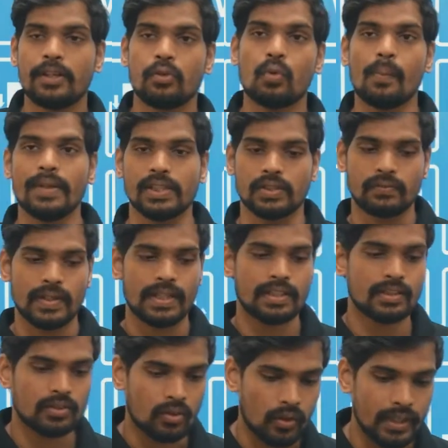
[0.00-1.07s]
bedroom is, where
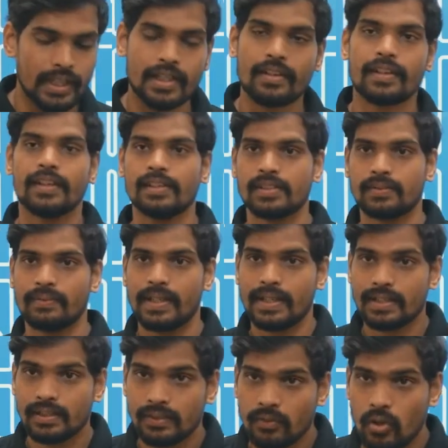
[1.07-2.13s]
the toilet is,
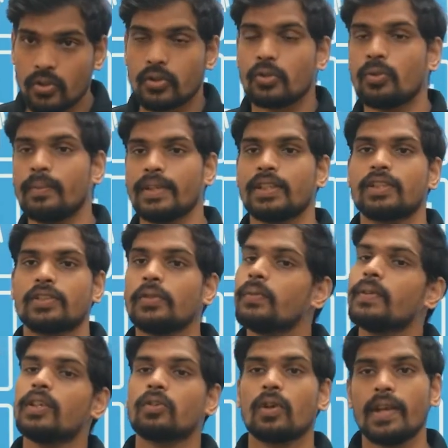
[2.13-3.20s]
where the washroom is. You
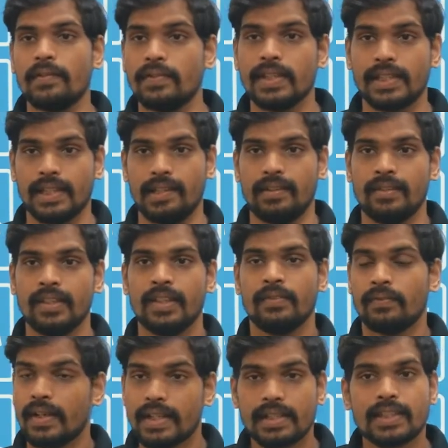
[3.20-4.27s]
will know everything,
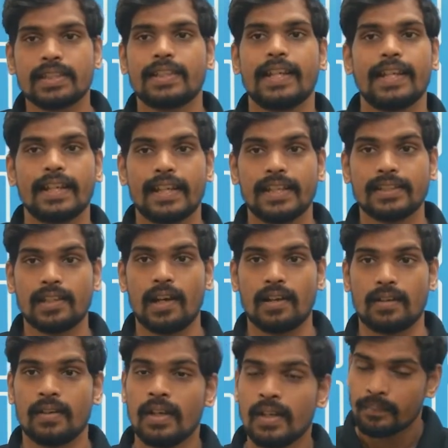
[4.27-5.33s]
where the staircase
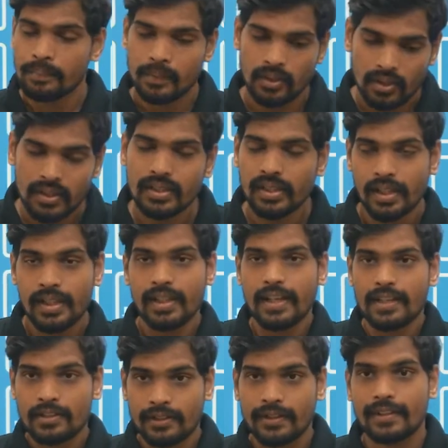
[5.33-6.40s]
are, because
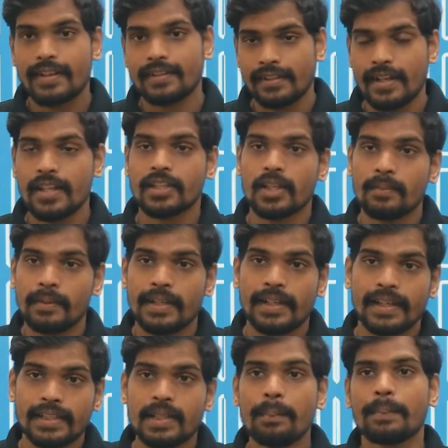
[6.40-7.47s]
a residential
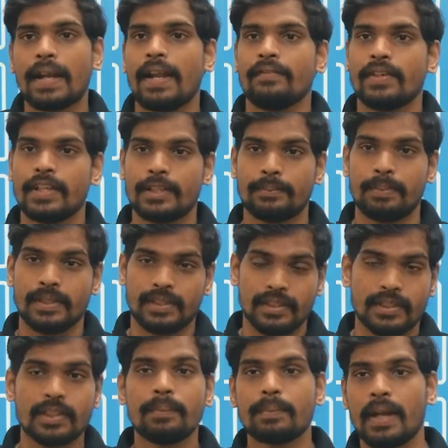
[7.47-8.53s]
building is a private space.
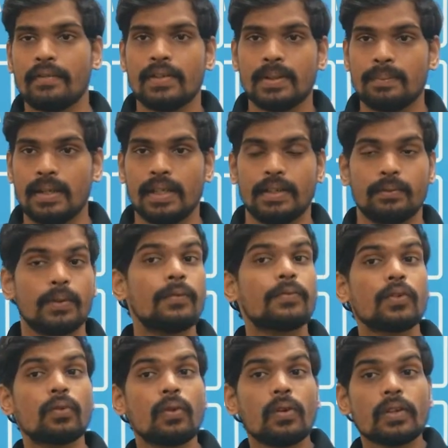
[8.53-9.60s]
It is a private building.
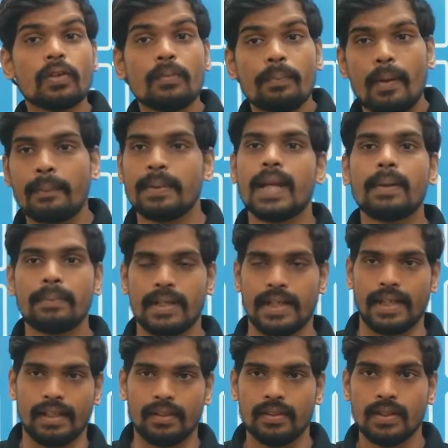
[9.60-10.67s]
If you go to a public
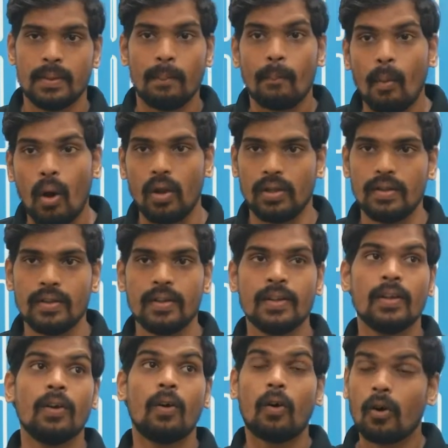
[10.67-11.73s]
building, mall,
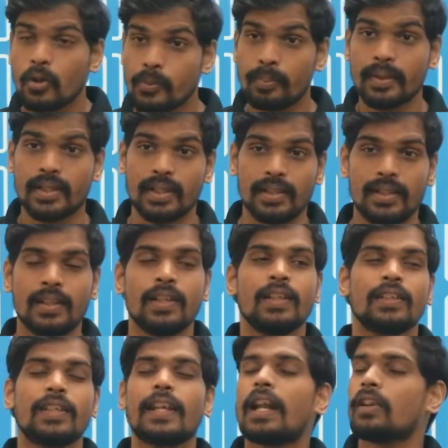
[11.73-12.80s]
hospital,
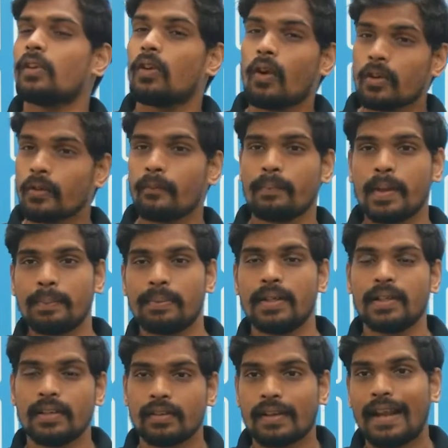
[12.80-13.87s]
there are a lot of
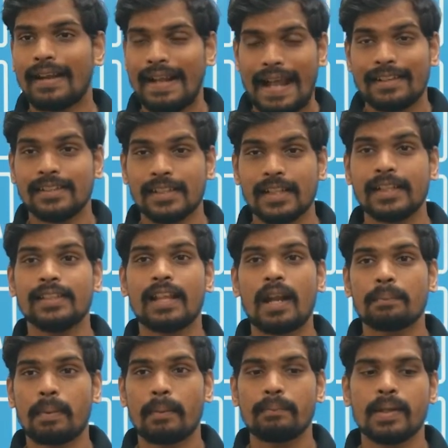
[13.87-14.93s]
people gathering in
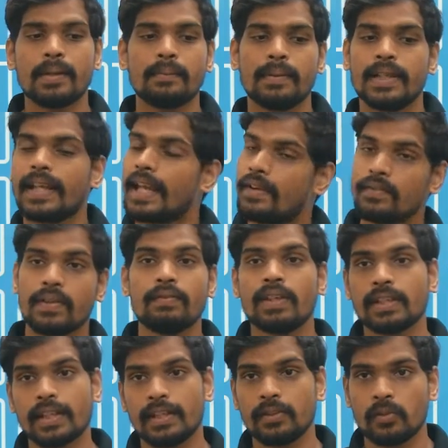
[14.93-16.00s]
that public building.
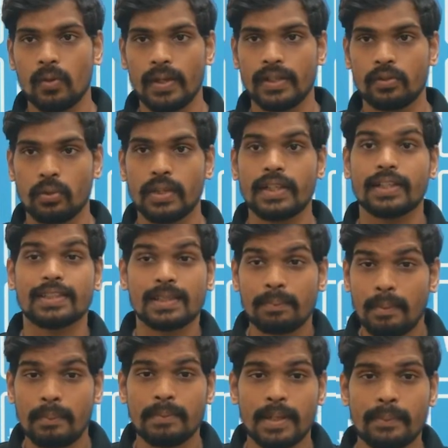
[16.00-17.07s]
Everyone can go into it. It is a
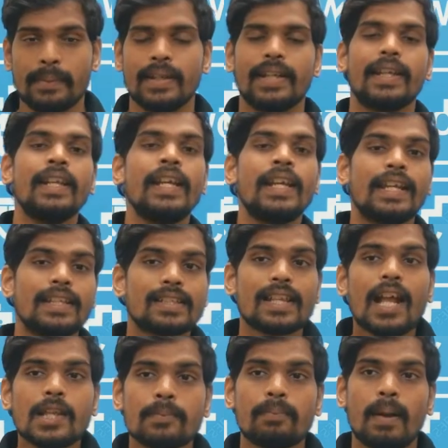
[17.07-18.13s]
public building. In
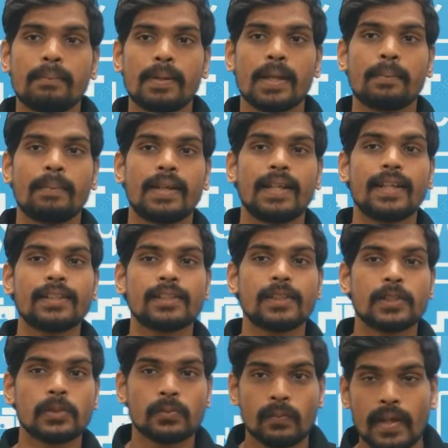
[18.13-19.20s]
such public buildings,
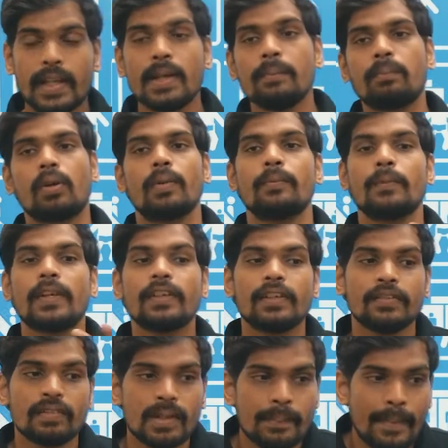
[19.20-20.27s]
it is very important.
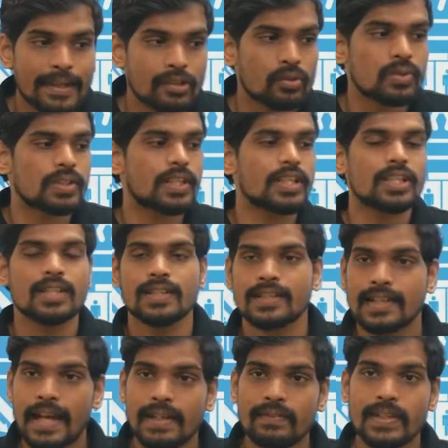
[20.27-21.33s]
Even metro
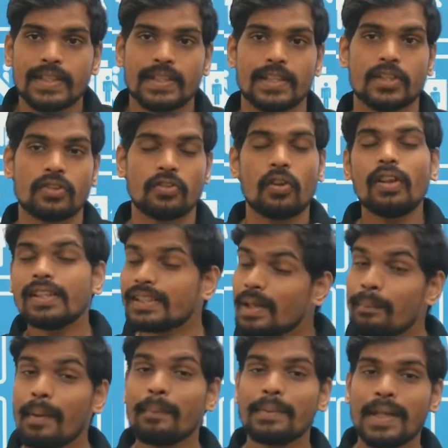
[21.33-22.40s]
stations, railway stations, all these
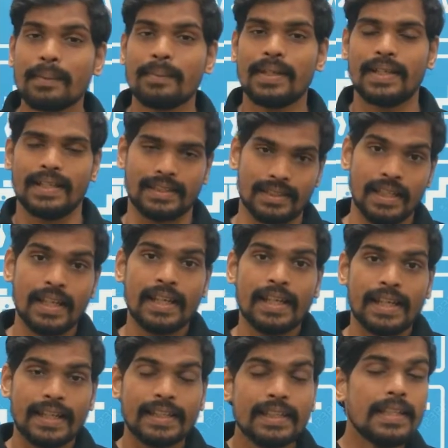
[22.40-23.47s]
are public buildings.
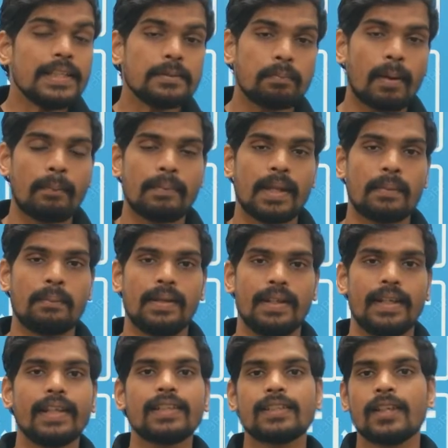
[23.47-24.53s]
In these public
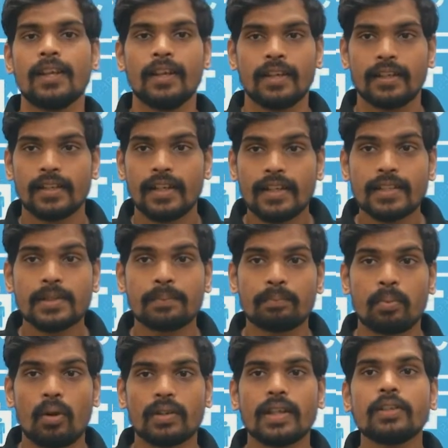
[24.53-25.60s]
buildings, it is
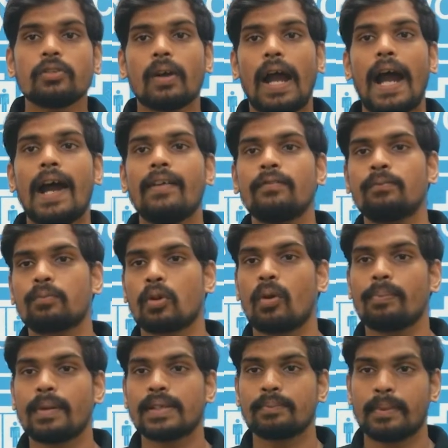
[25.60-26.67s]
important to have
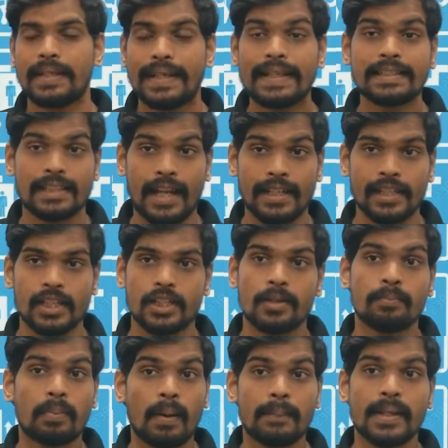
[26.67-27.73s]
proper building signage
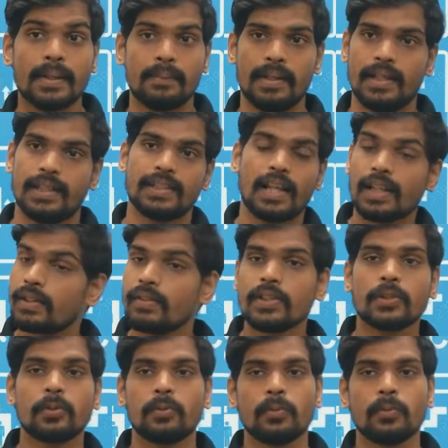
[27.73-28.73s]
in public buildings. Otherwise,